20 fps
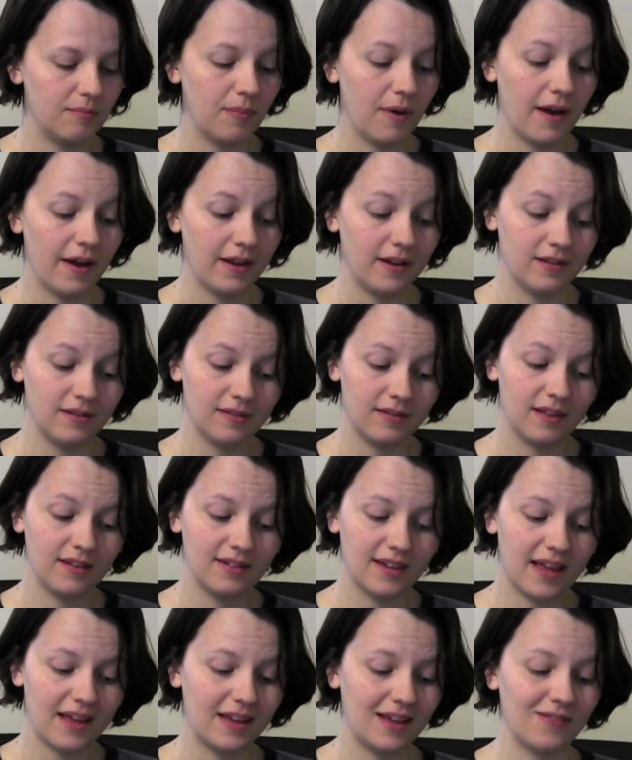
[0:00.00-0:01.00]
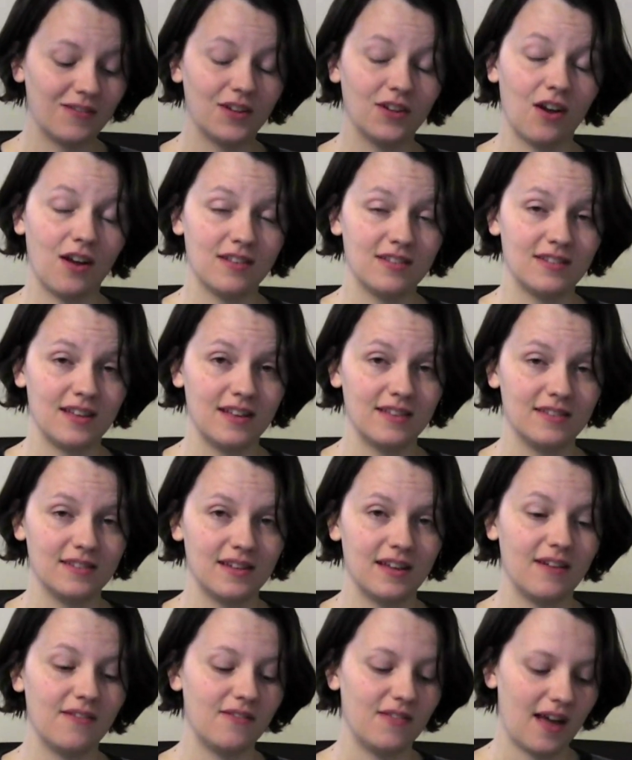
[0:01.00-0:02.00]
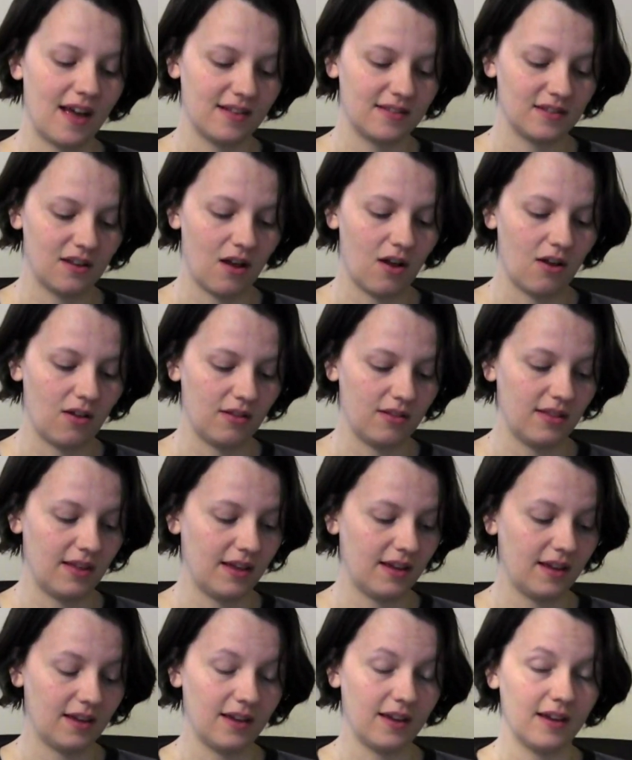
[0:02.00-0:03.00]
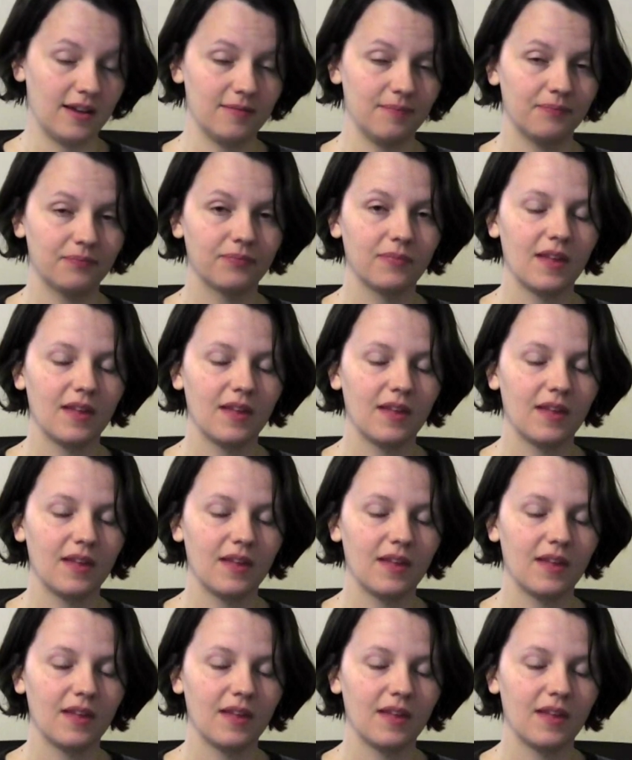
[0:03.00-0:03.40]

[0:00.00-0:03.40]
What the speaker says: But they'll take even nonsense if that's all they can get.